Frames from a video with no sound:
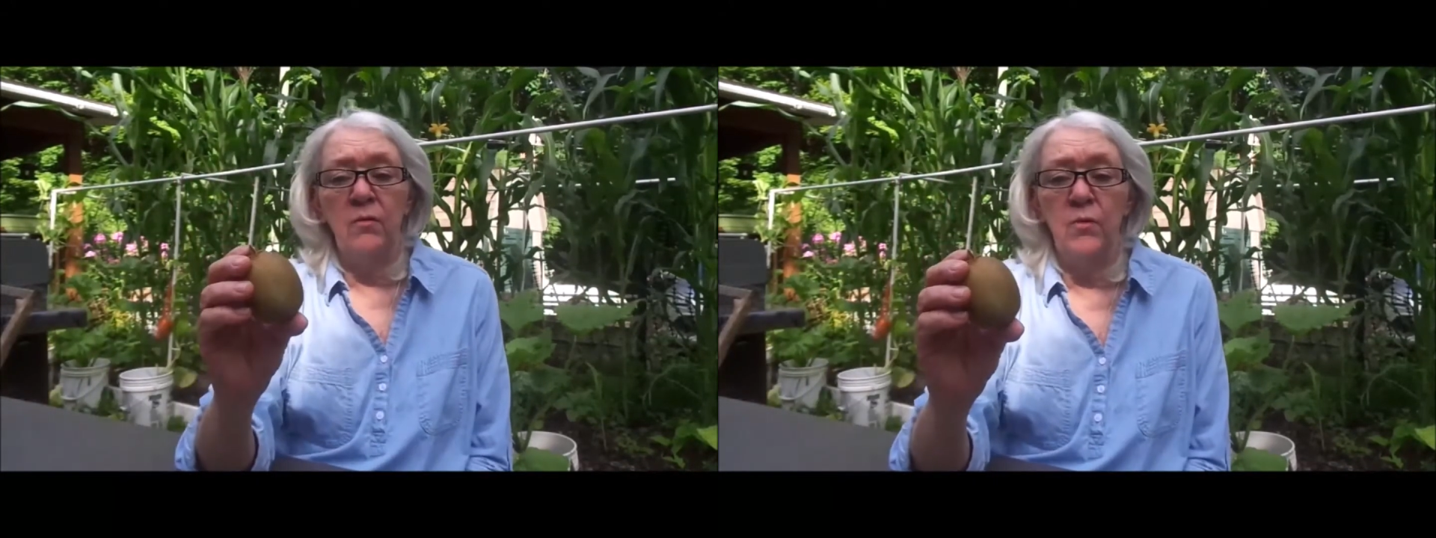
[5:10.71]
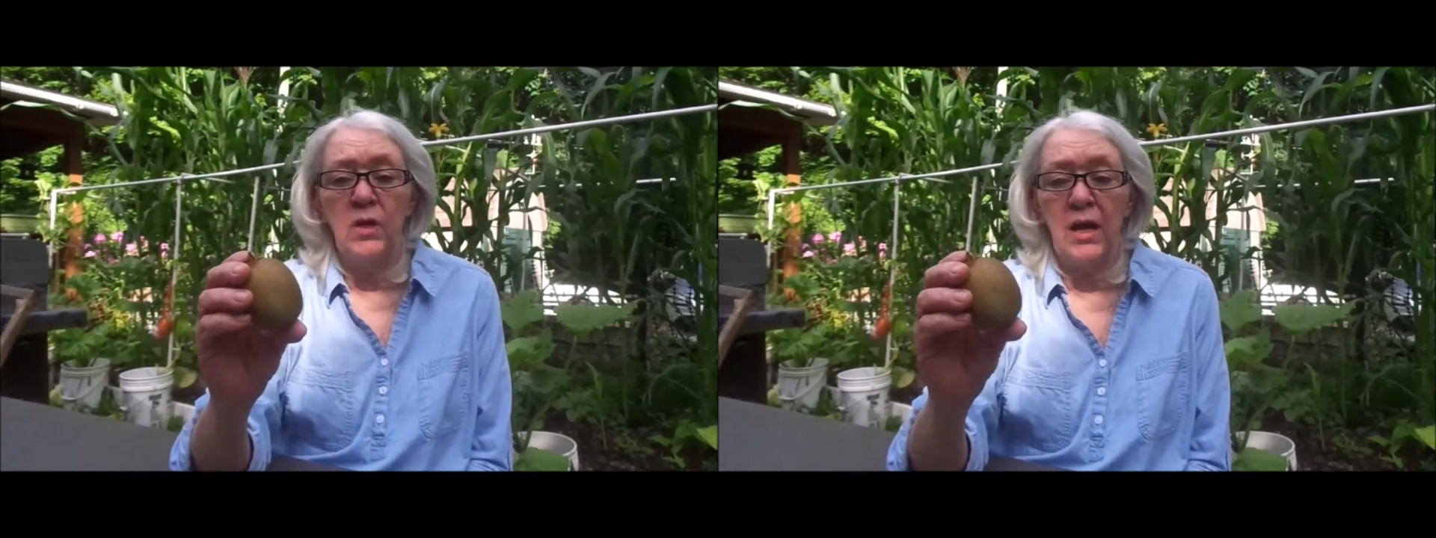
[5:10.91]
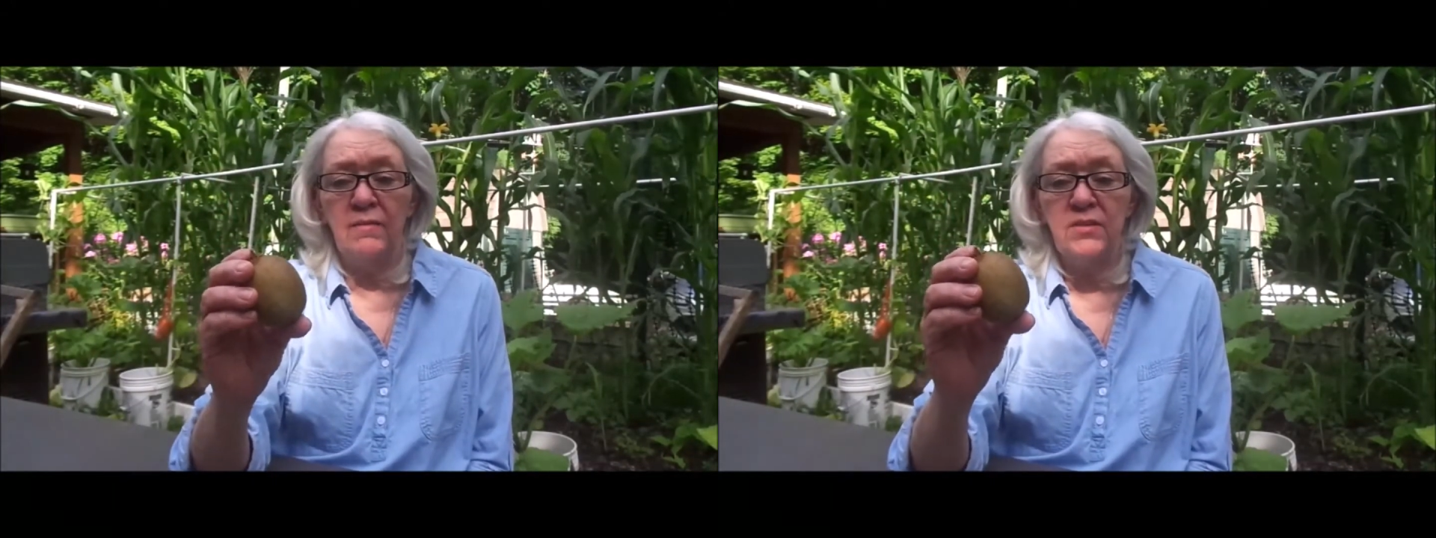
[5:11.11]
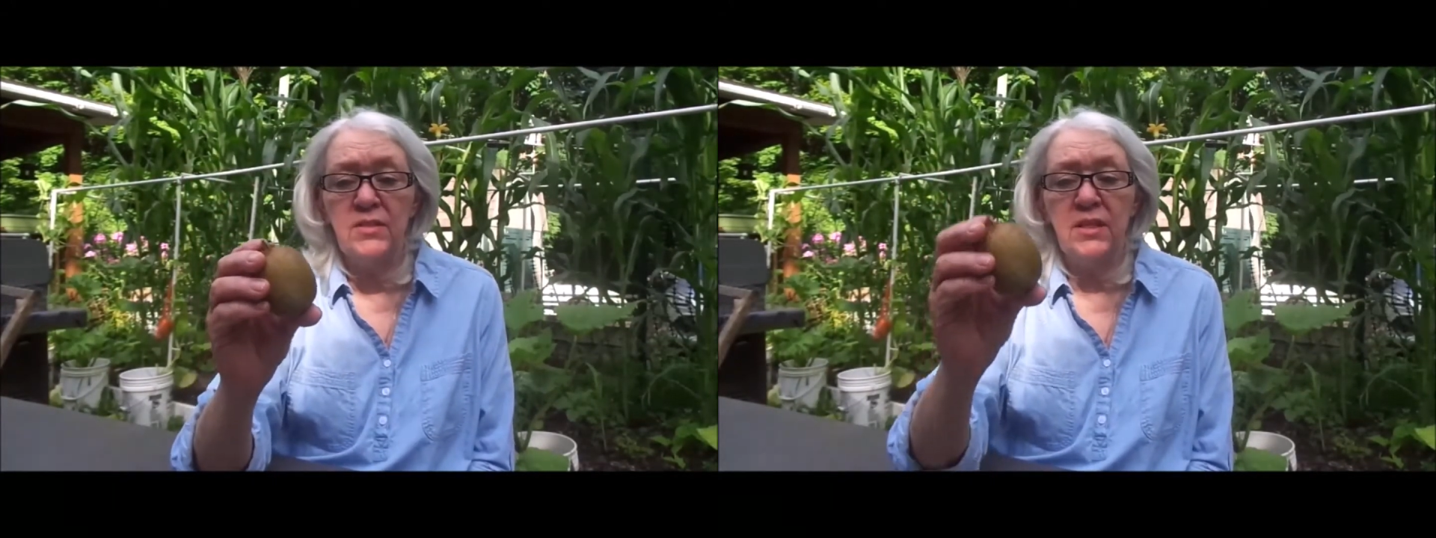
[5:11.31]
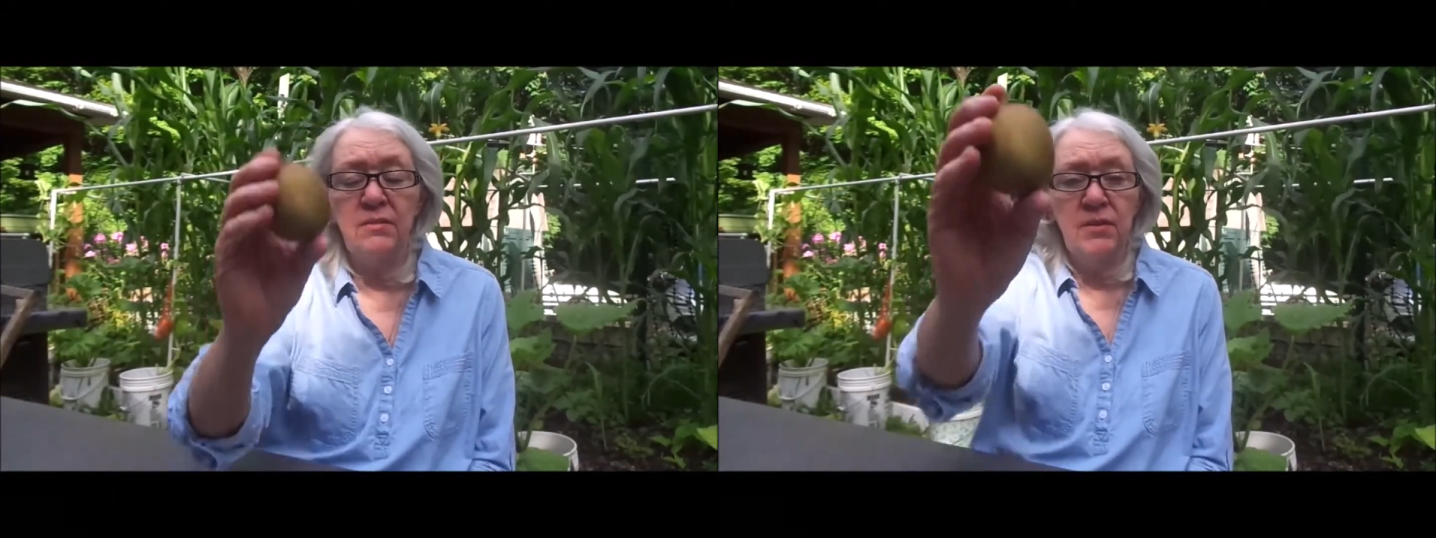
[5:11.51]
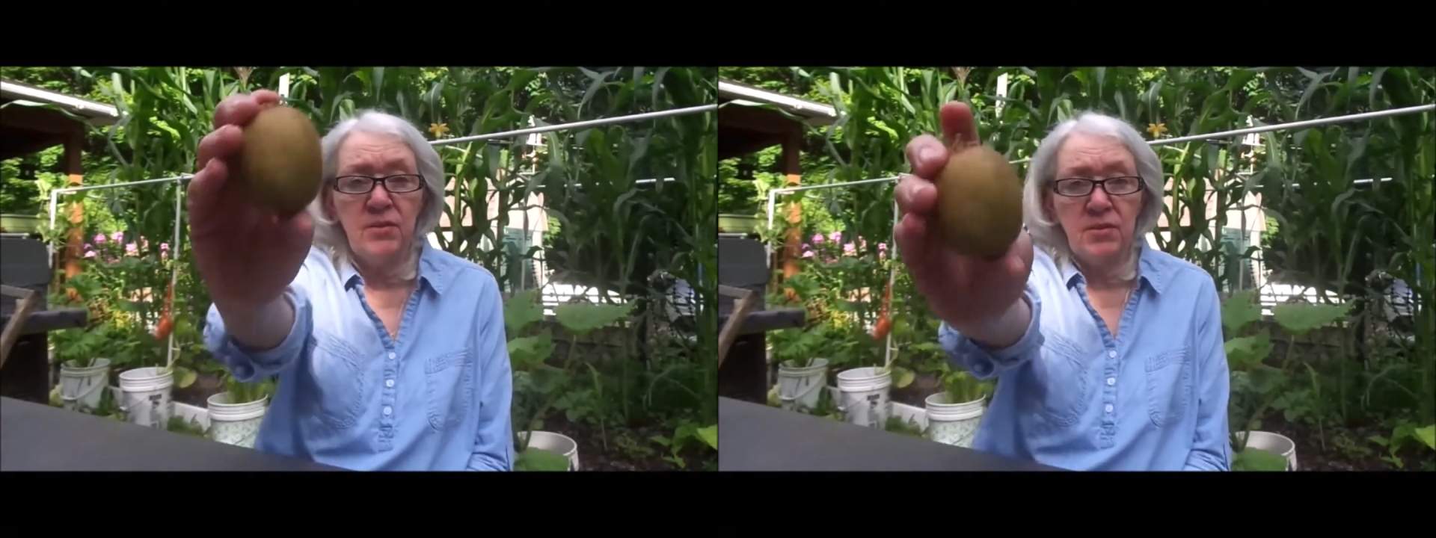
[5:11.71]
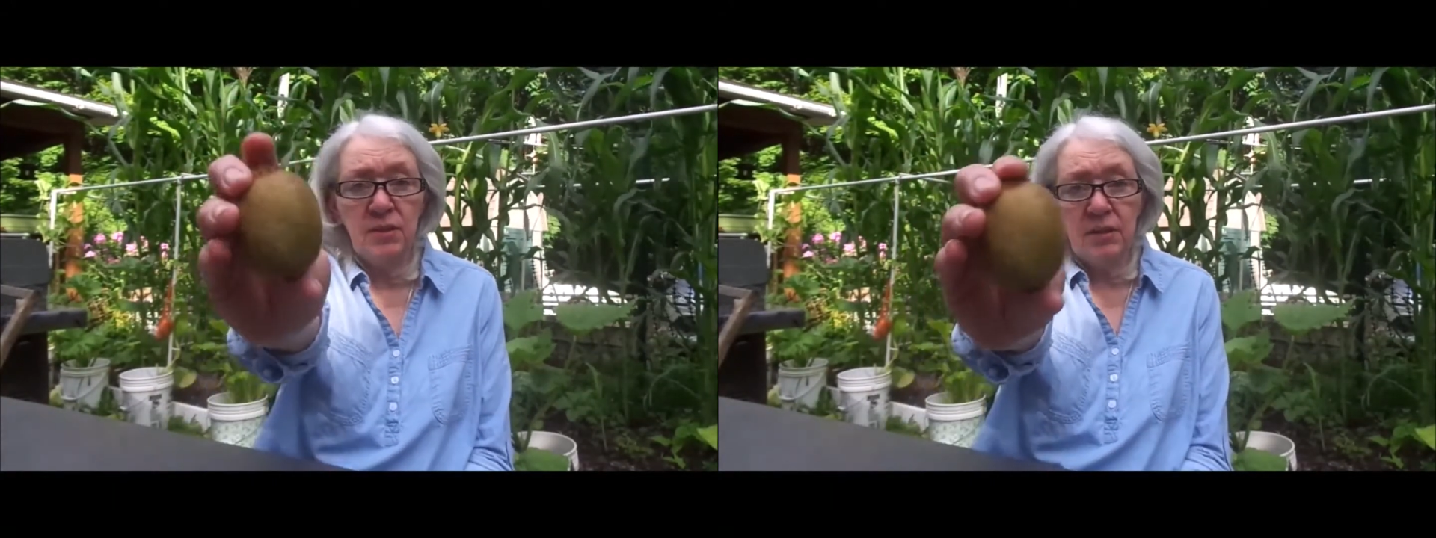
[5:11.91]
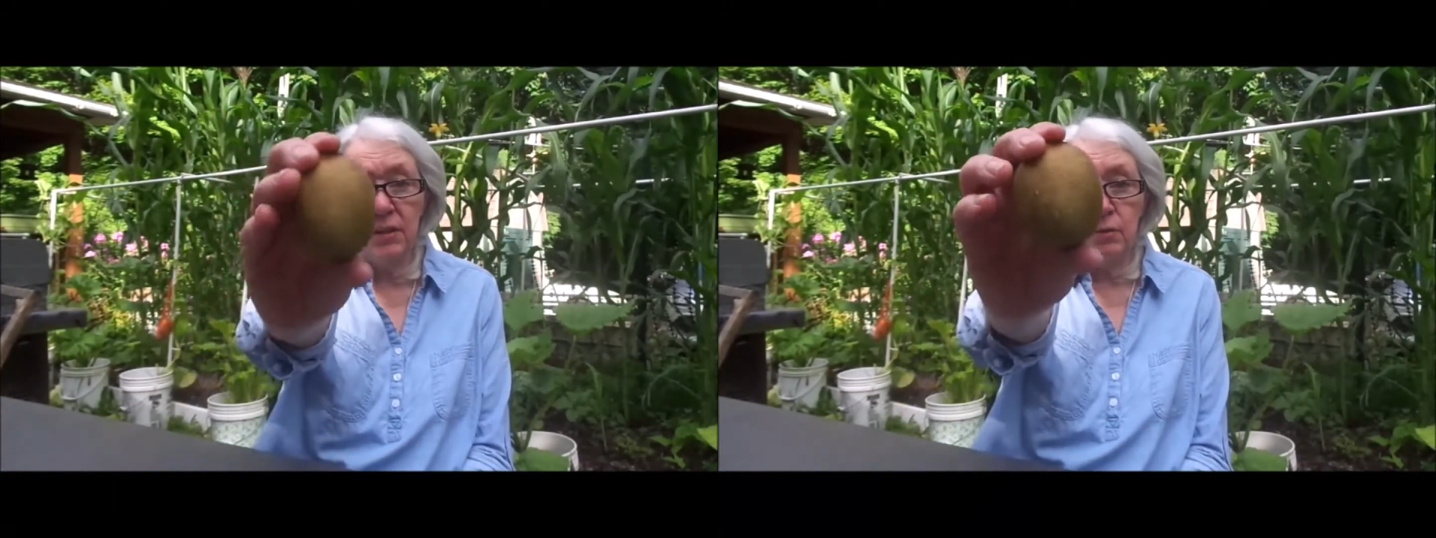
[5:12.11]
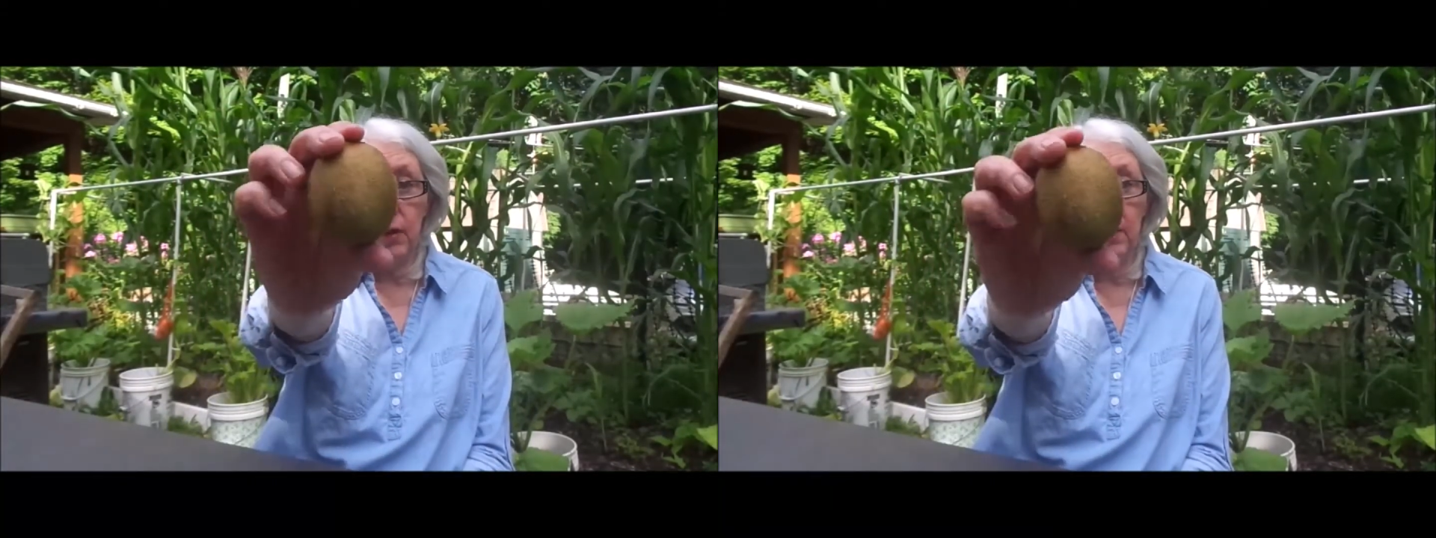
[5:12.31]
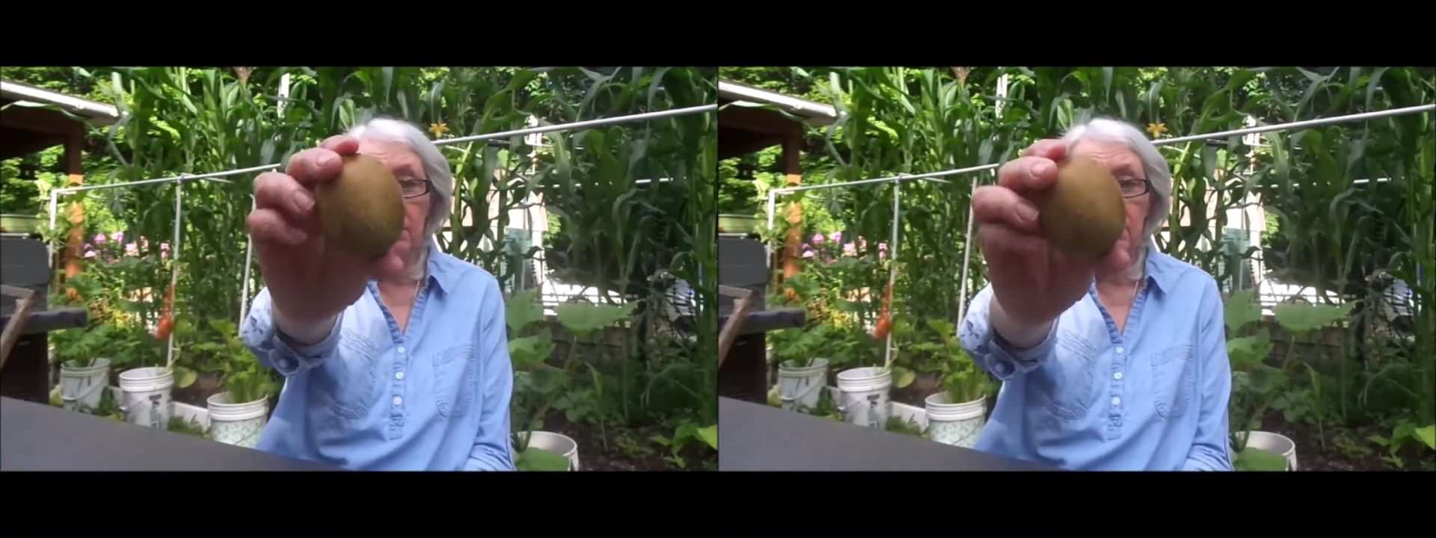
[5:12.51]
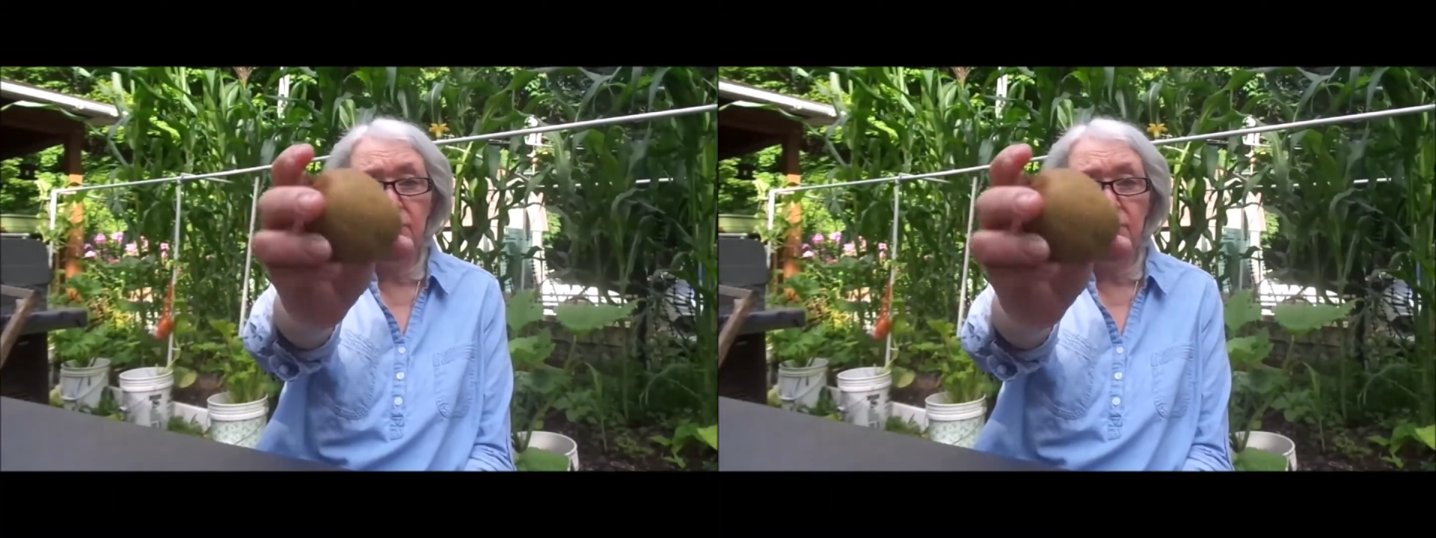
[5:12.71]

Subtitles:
obviously, this is a kiwi.